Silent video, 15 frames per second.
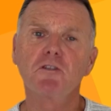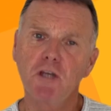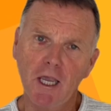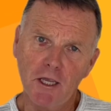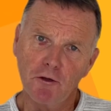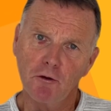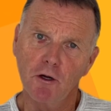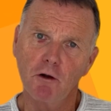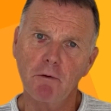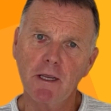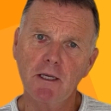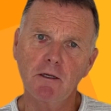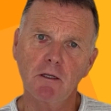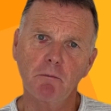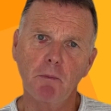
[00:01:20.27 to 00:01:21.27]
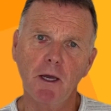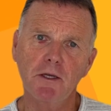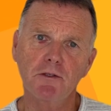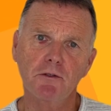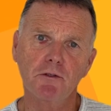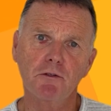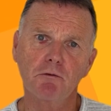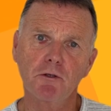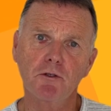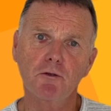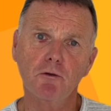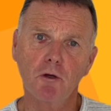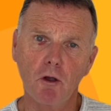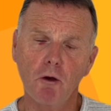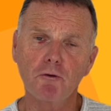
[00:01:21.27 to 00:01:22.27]
Check it on a regular basis to
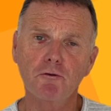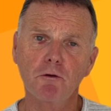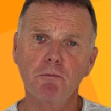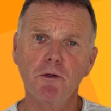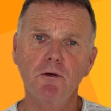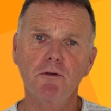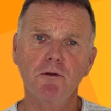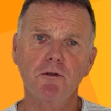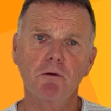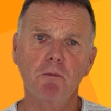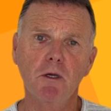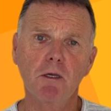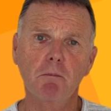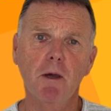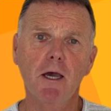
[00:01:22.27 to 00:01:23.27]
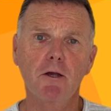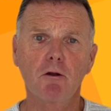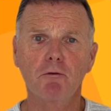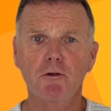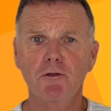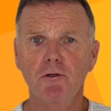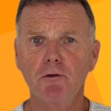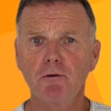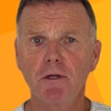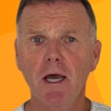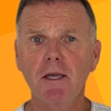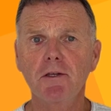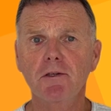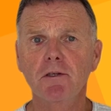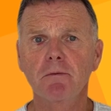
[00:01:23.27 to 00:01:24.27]
ensure contributions are being paid on the due
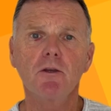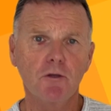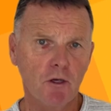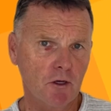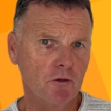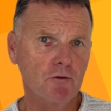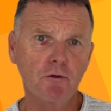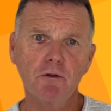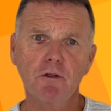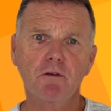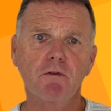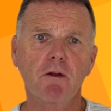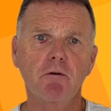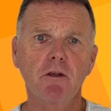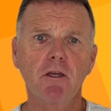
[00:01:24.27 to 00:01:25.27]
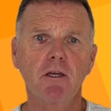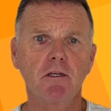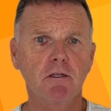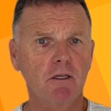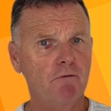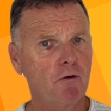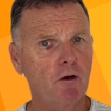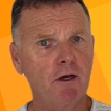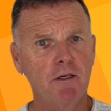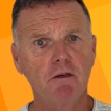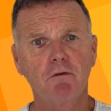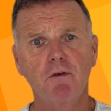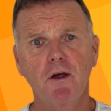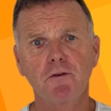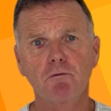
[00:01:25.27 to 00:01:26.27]
dates. You can do this very easily via your
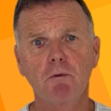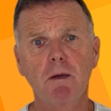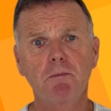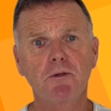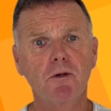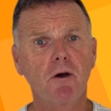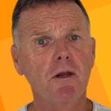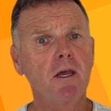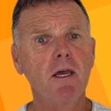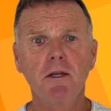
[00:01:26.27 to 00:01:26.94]
fund's website.